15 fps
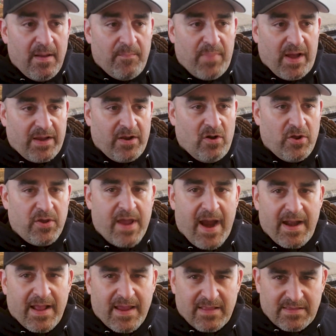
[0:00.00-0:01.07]
But, you
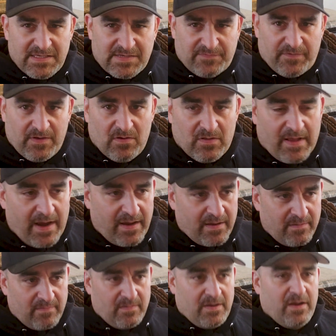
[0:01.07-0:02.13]
kind of get this feel like,
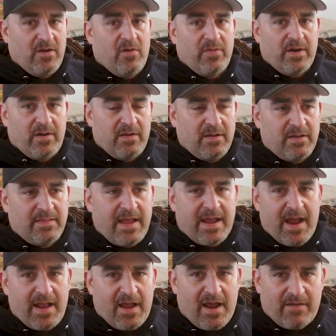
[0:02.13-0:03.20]
they
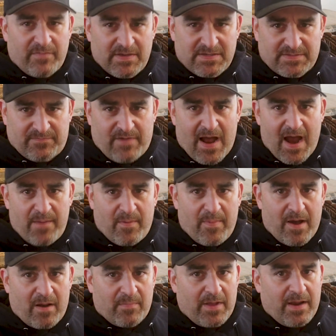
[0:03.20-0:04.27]
kind of have this vibe
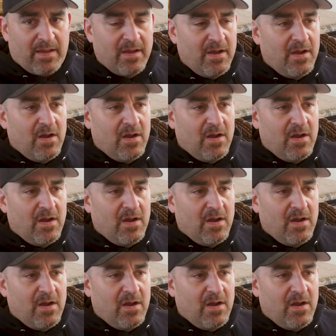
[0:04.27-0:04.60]
about them, like,